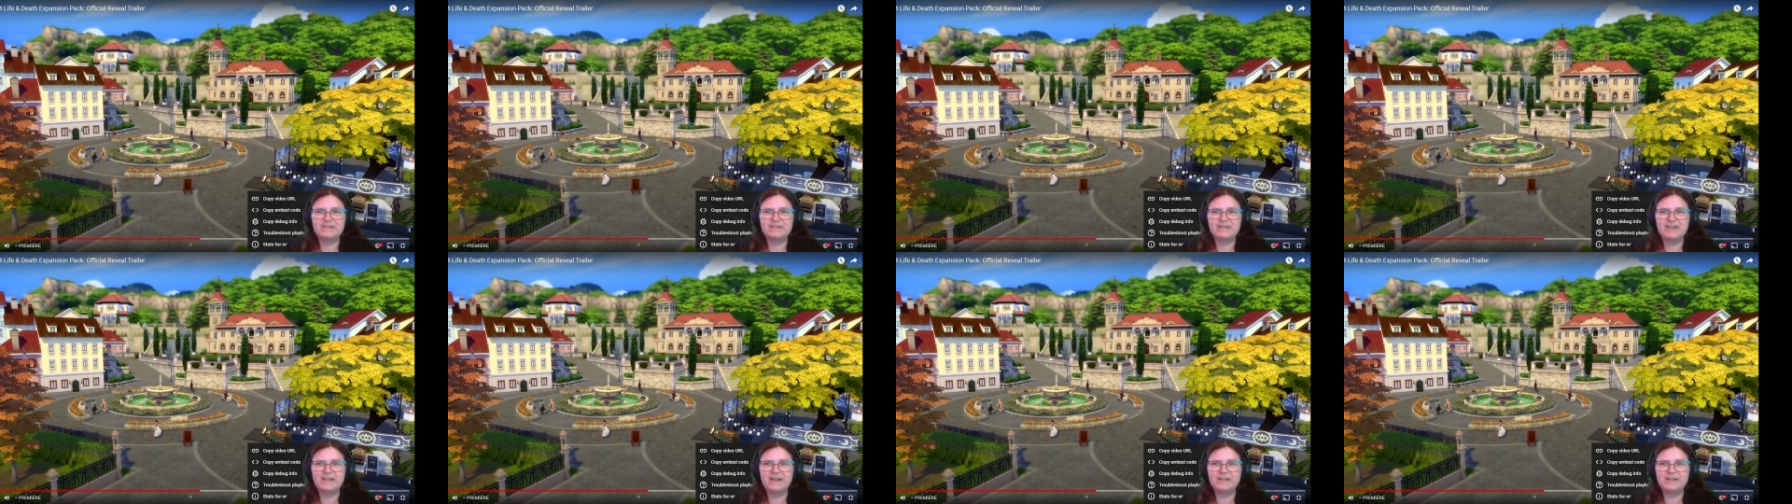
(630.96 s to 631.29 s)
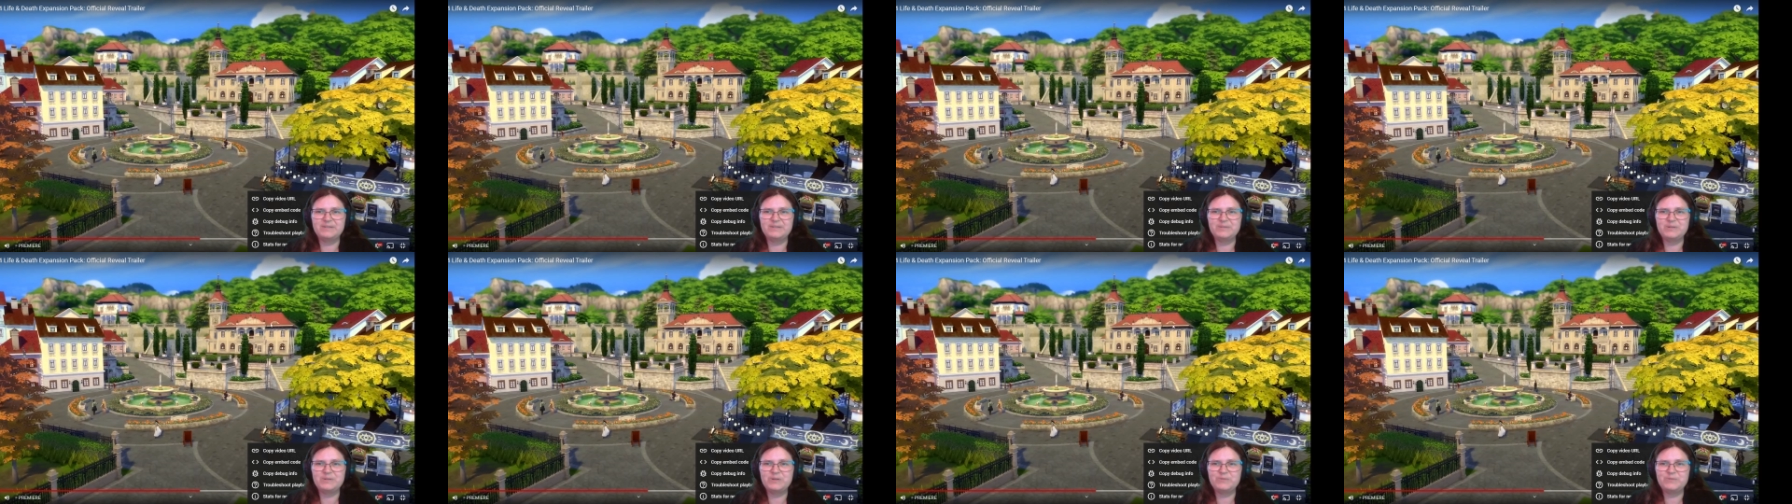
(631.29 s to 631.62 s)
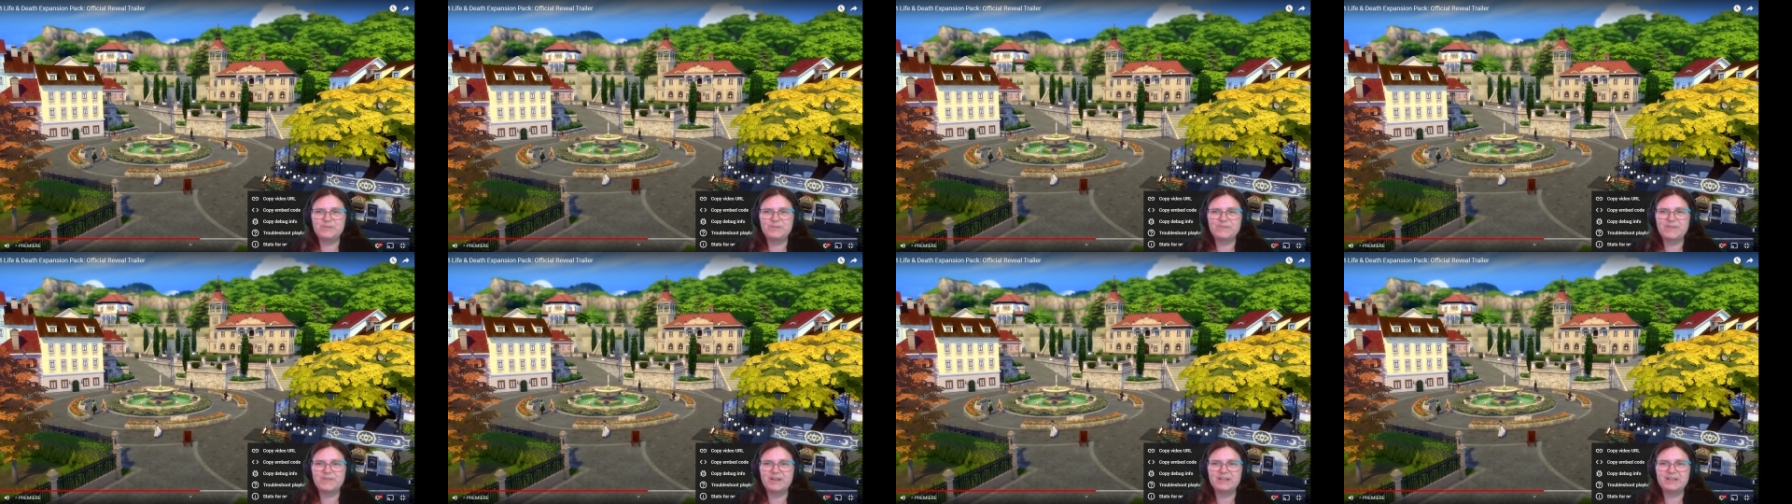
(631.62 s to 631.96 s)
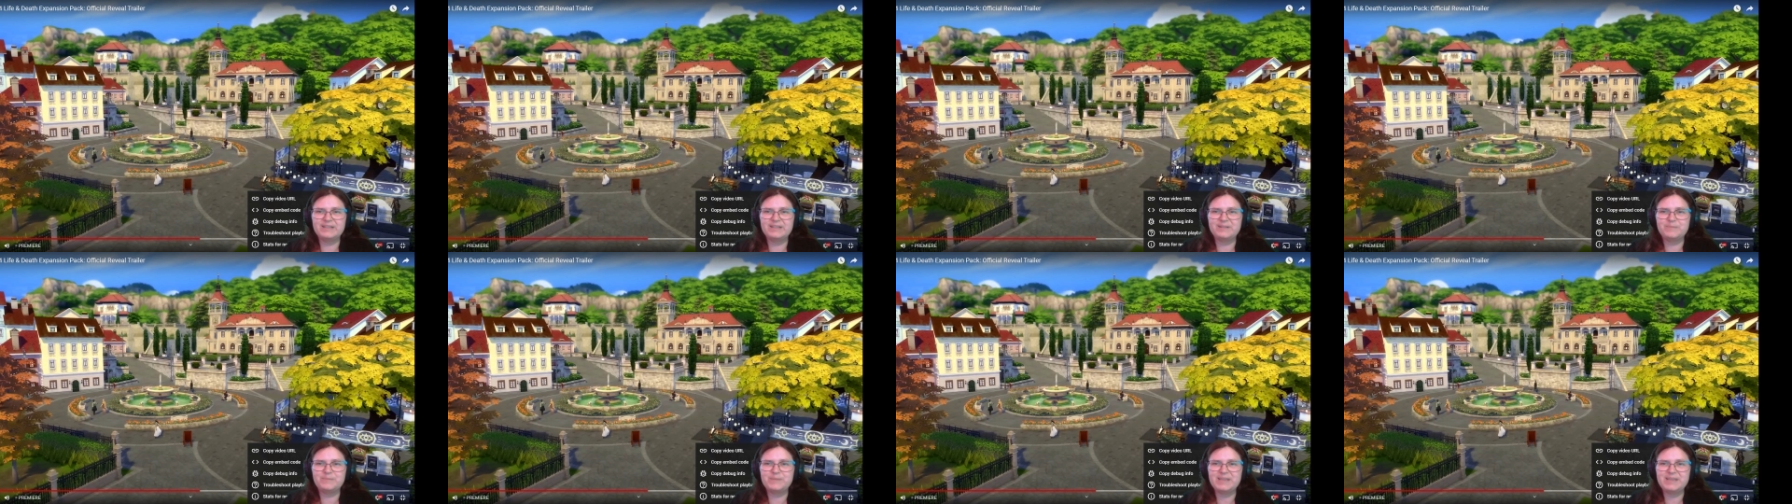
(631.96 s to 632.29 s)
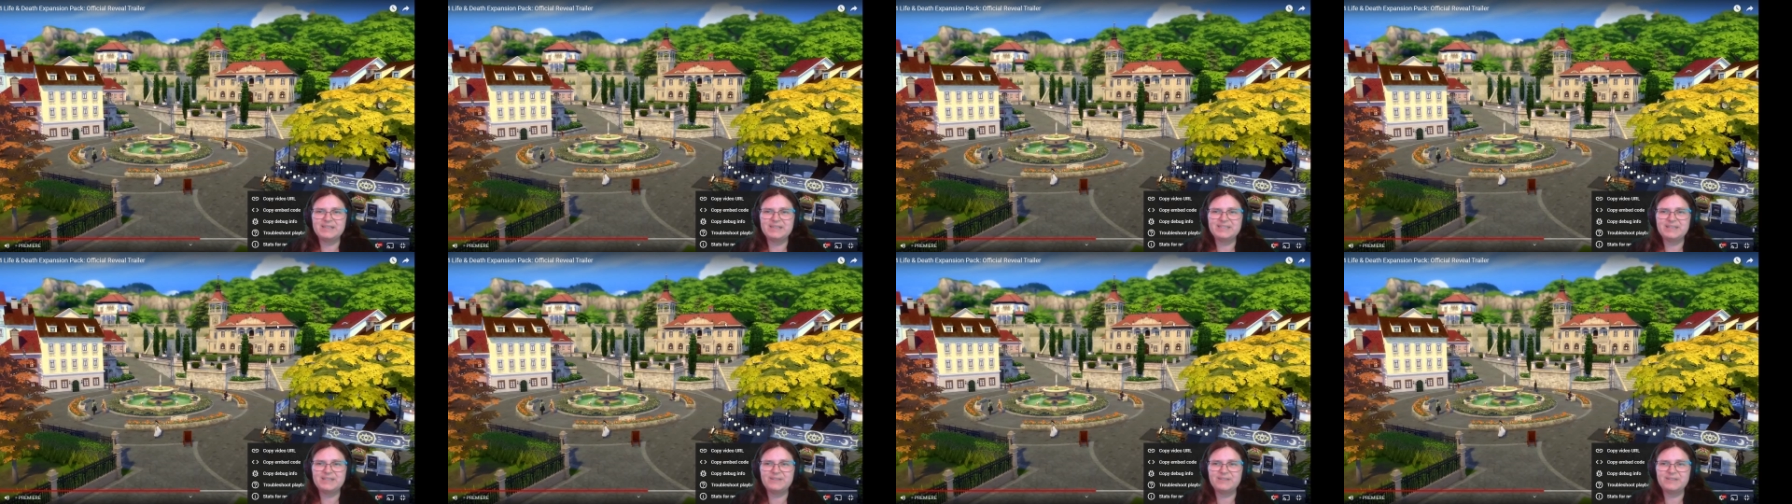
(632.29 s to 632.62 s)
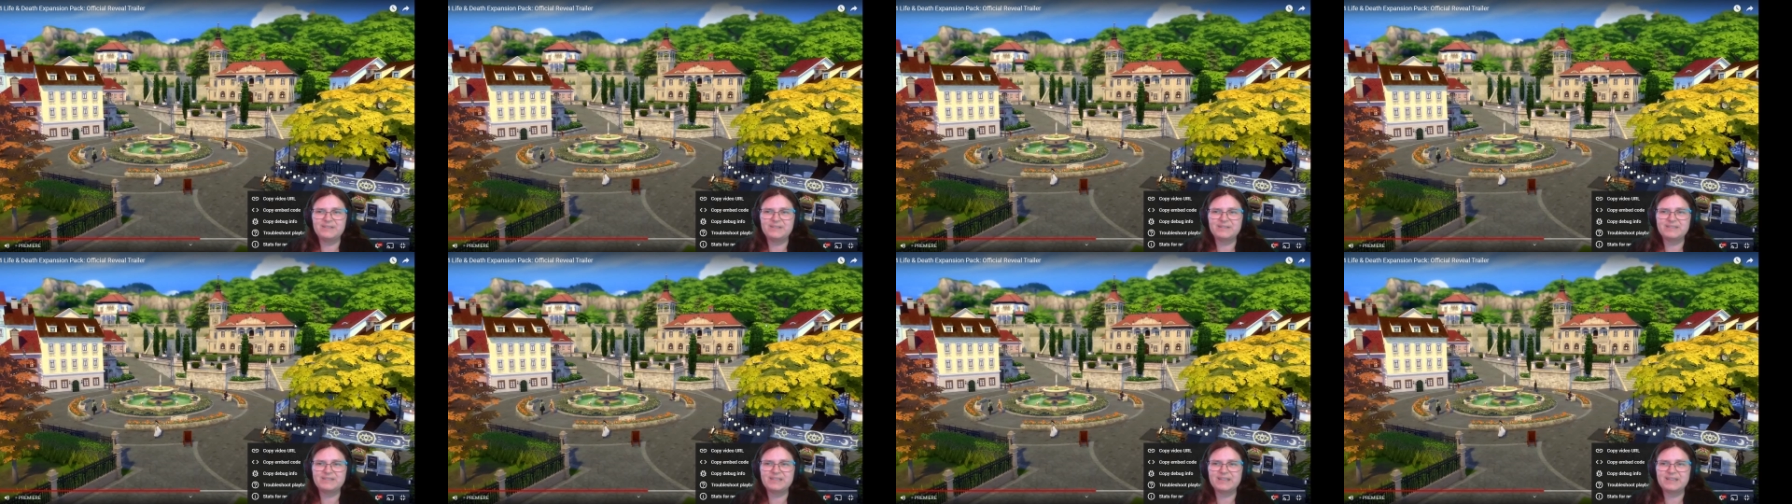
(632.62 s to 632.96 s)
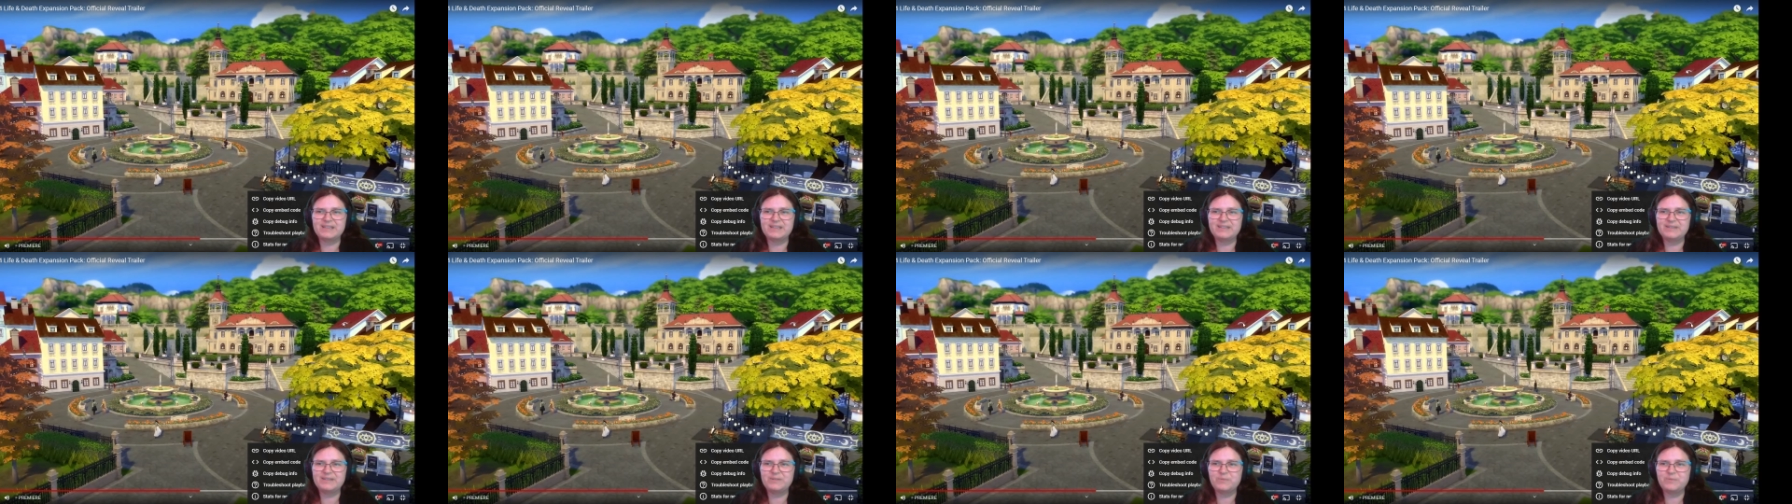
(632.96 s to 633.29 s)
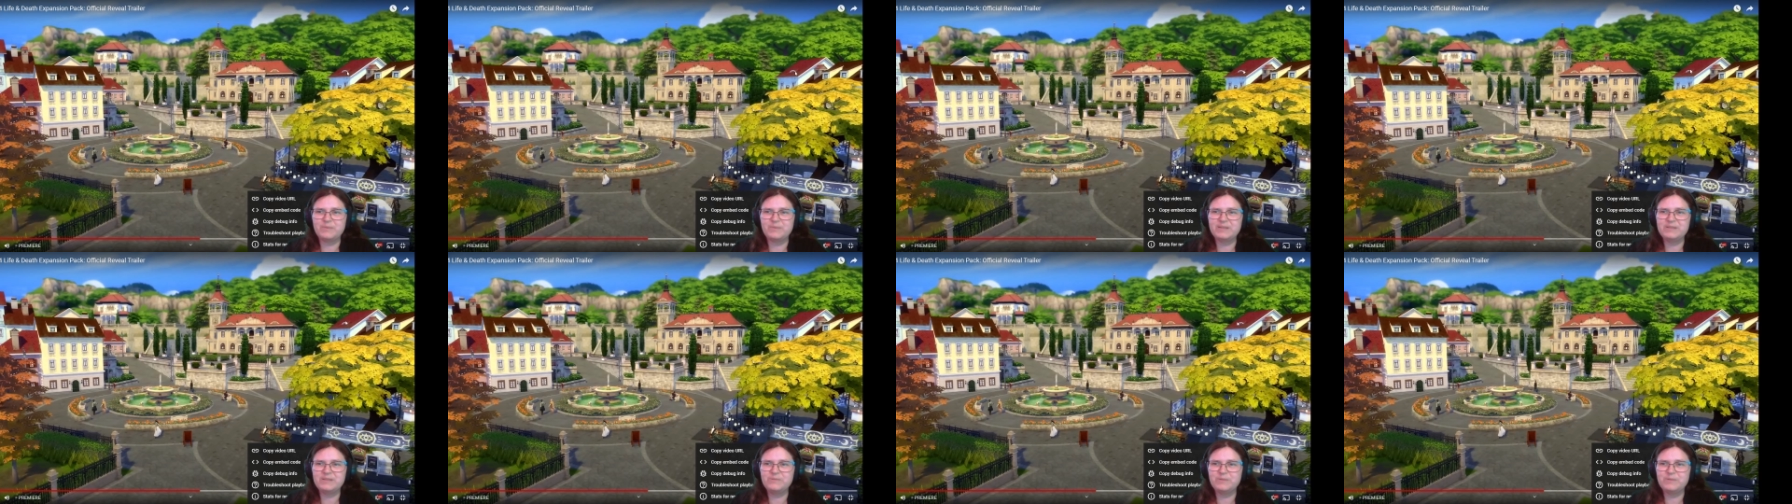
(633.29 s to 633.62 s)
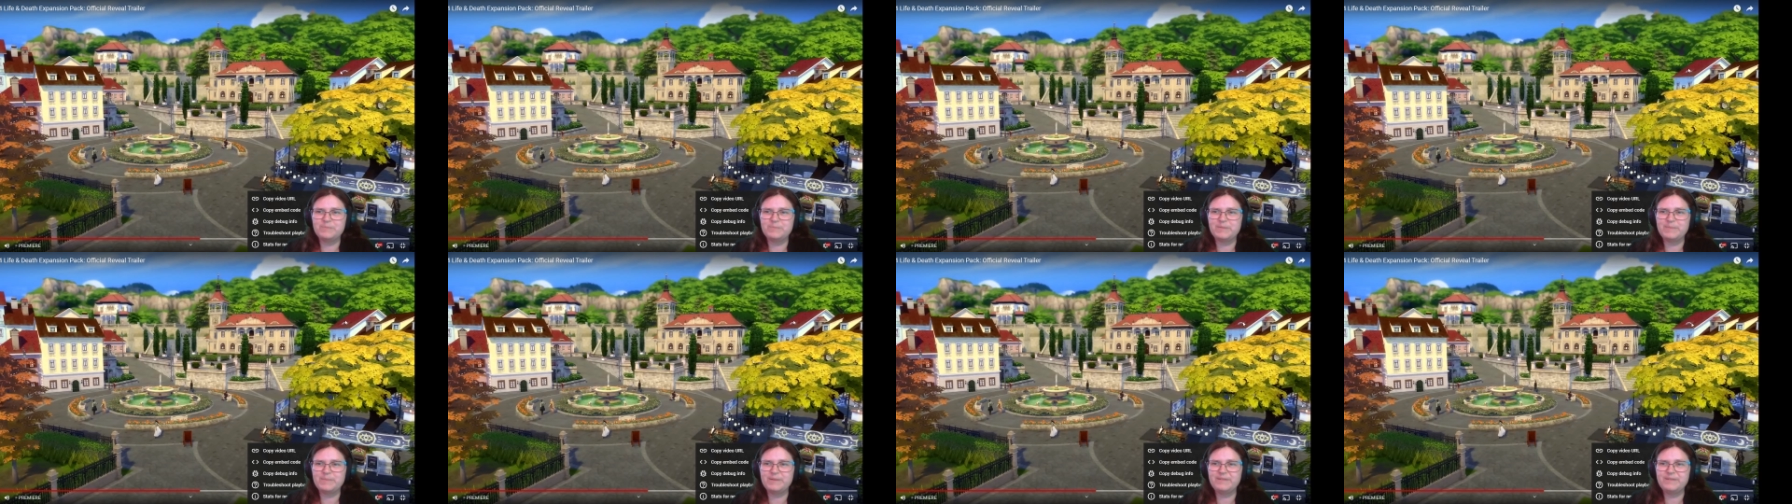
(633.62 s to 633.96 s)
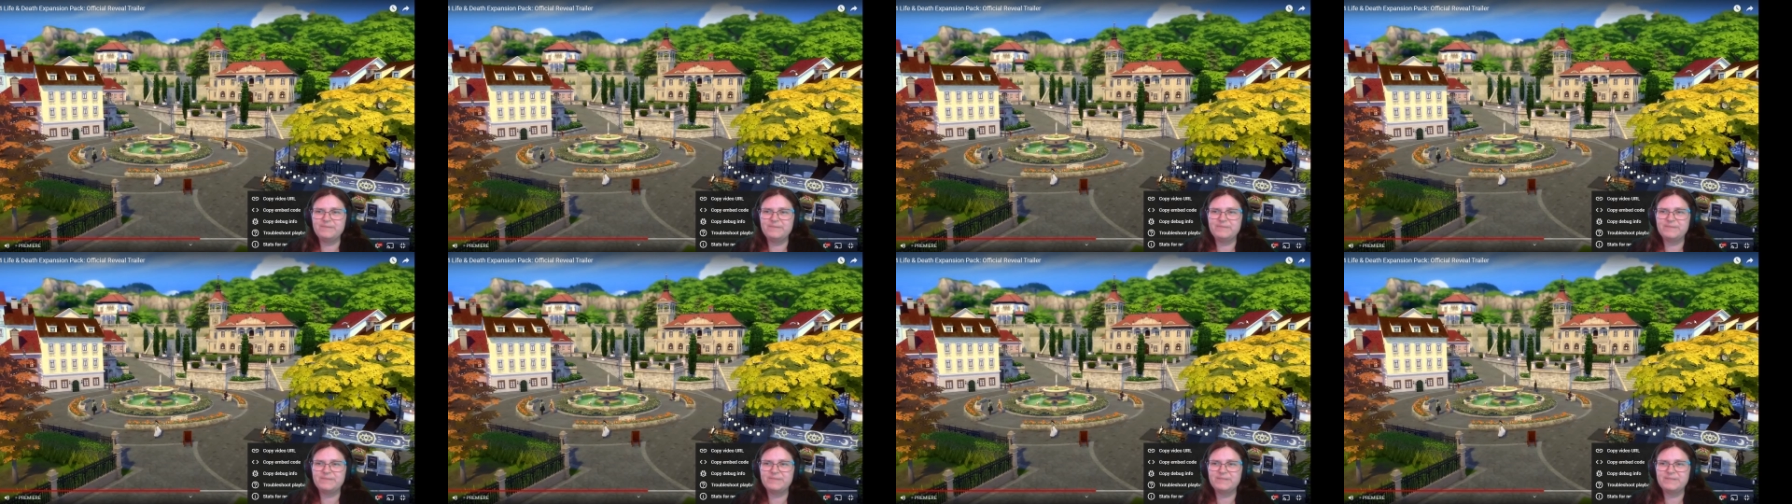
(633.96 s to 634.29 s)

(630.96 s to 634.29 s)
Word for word: I don't know if we've got a little piece here that looks like a little window up above.